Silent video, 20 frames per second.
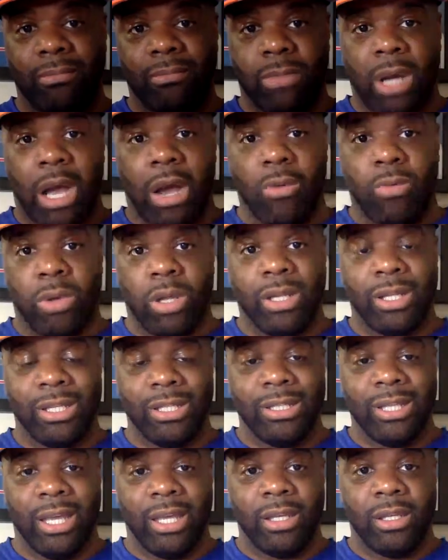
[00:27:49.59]
how well he
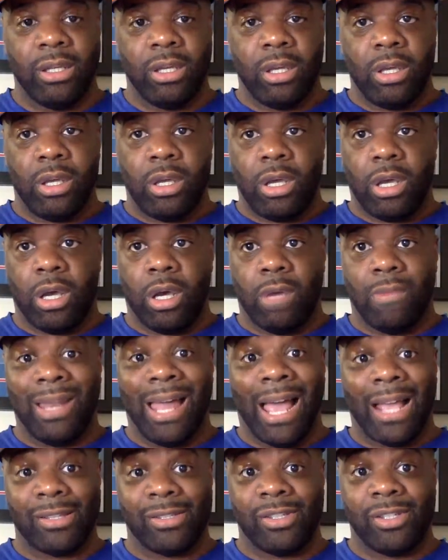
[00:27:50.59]
did
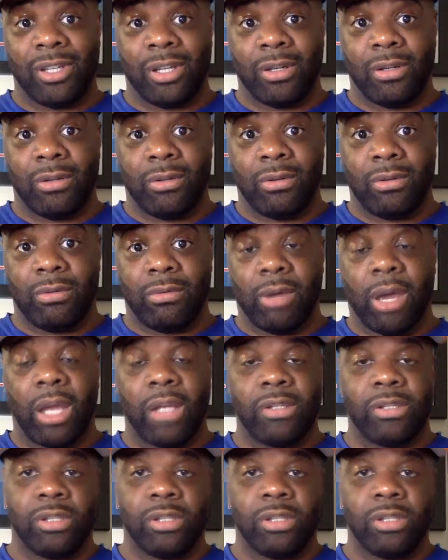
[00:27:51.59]
last year, right?